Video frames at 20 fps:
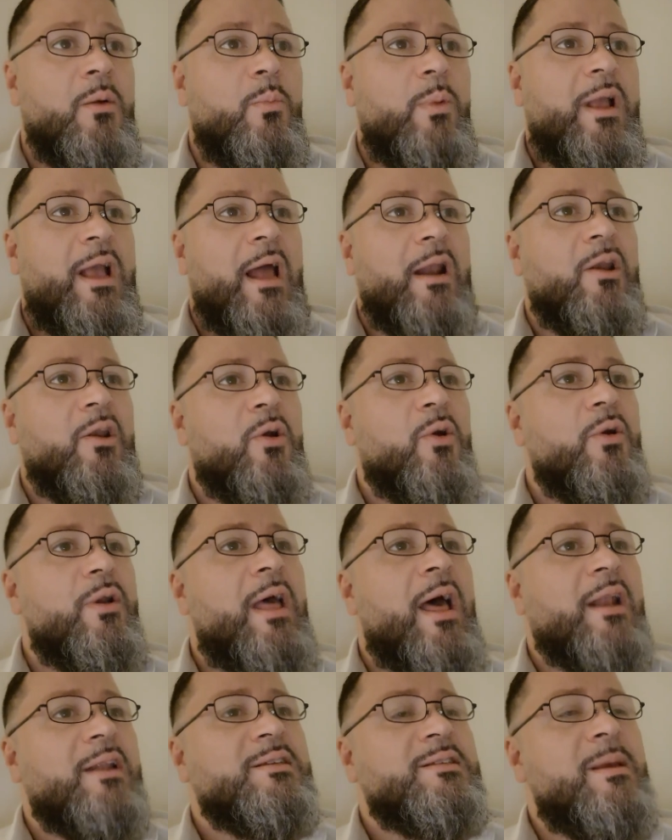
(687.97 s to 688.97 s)
We got to
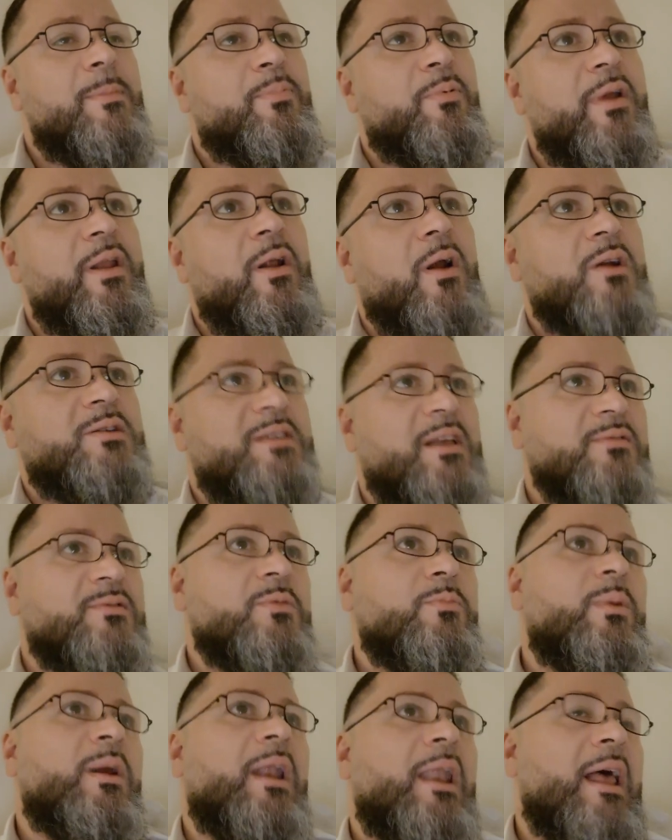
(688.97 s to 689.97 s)
learn how to separate
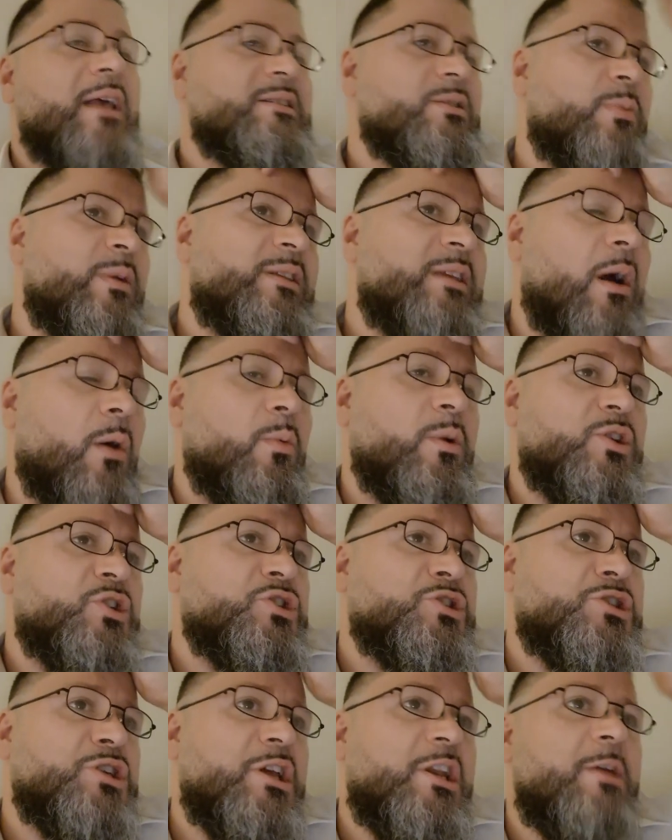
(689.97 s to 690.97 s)
ourselves and realize that we dealt with
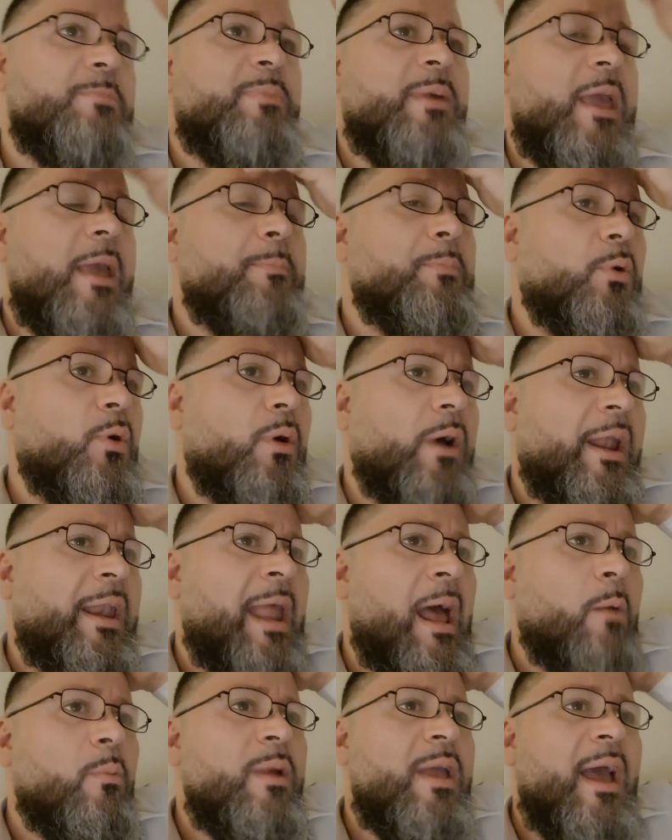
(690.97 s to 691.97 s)
shitty people, and
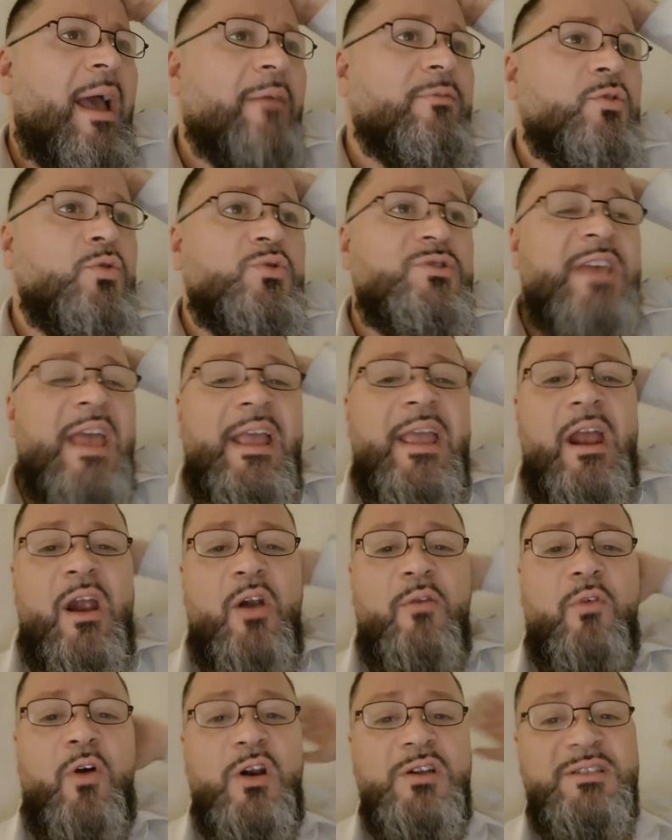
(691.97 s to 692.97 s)
now we have to take
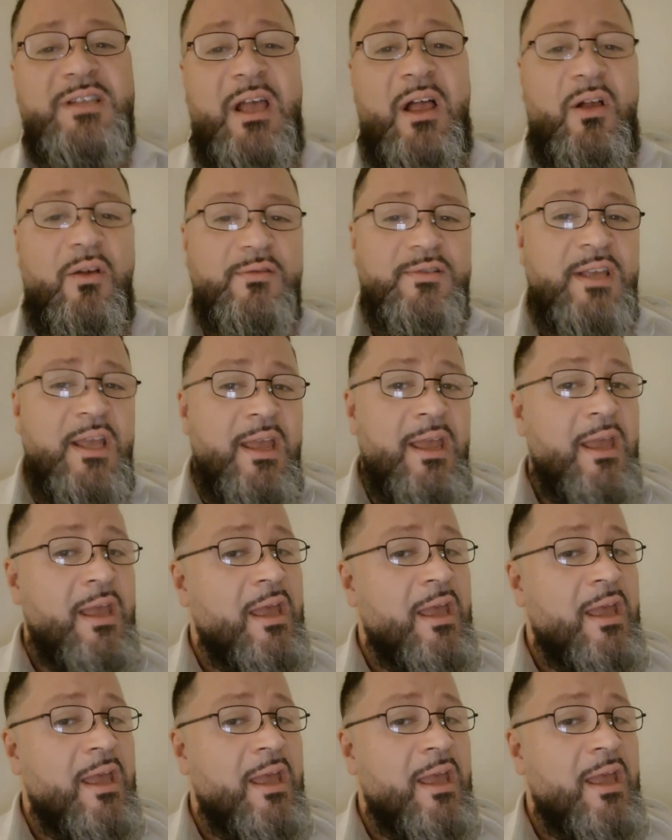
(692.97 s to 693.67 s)
care of ourselves.